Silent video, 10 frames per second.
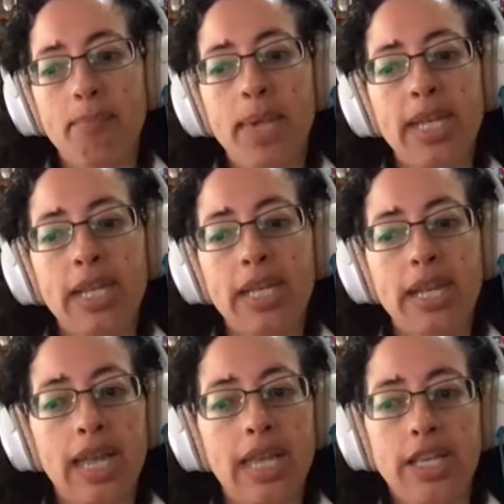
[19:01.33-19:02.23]
mainly
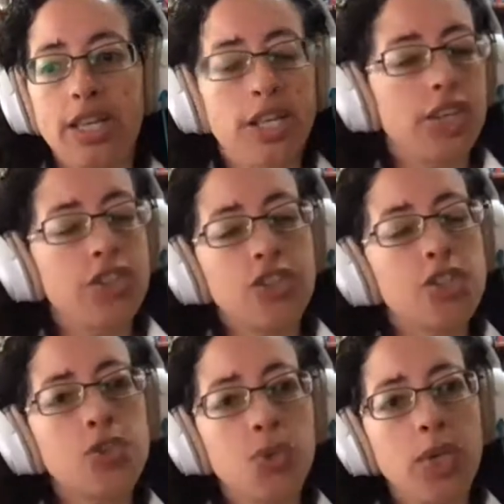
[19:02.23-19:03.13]
like
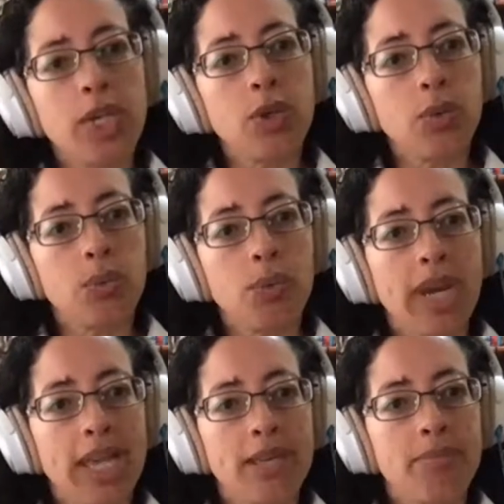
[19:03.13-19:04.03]
just doing what
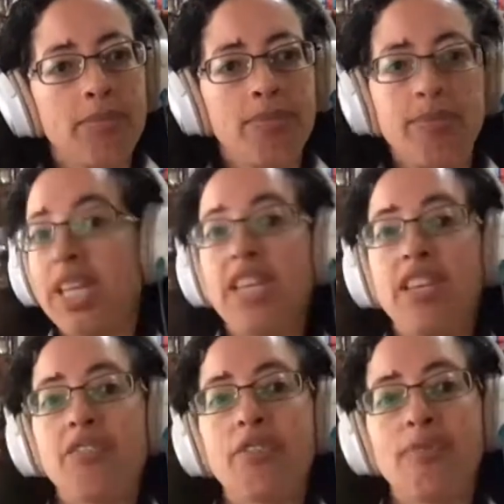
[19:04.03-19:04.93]
I
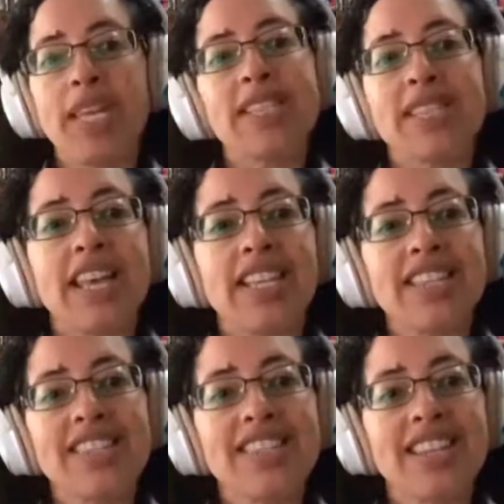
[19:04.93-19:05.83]
believe makes
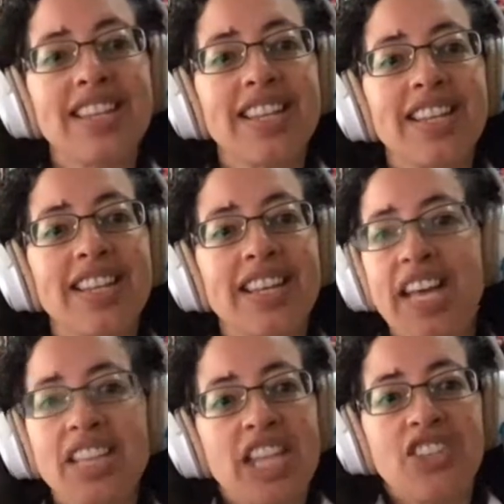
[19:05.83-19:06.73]
sense,
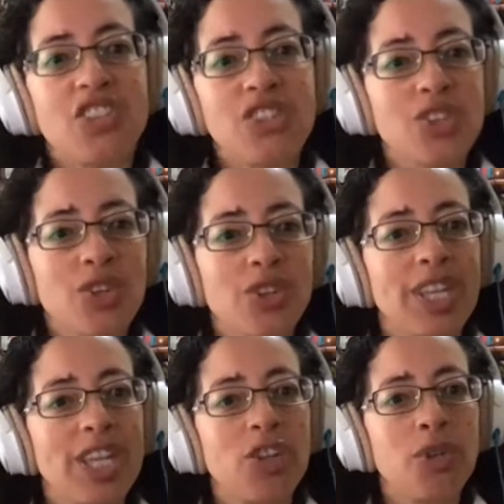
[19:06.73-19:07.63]
and then just
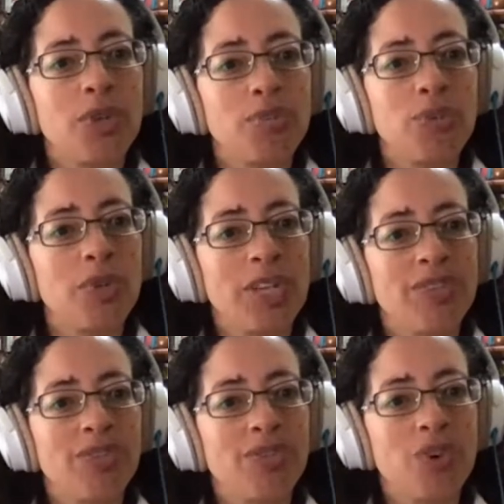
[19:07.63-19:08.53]
continuing
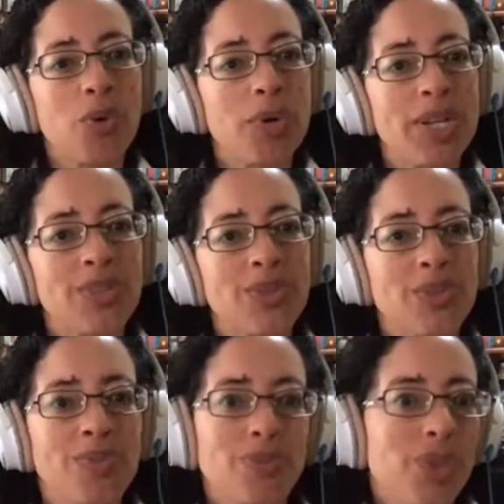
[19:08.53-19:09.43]
moving forward
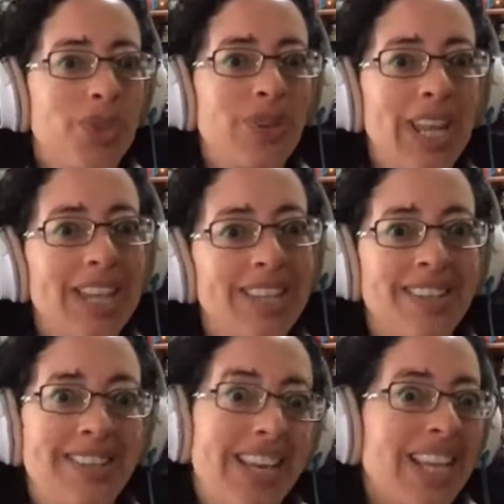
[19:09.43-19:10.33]
to, like
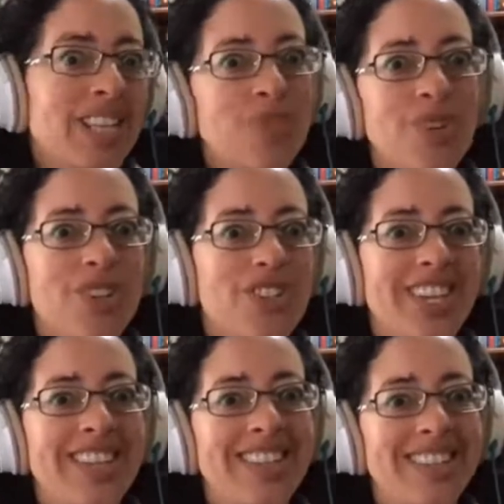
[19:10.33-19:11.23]
the next
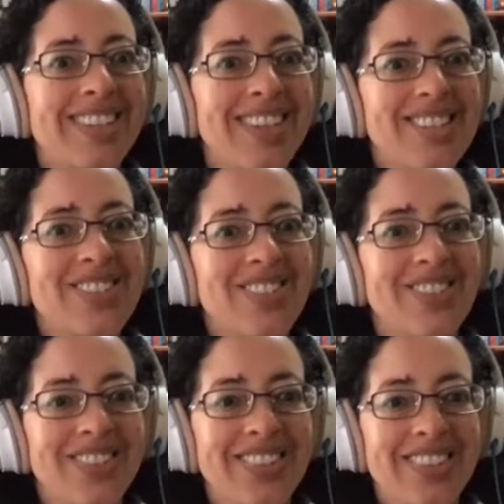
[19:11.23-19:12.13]
project and so on.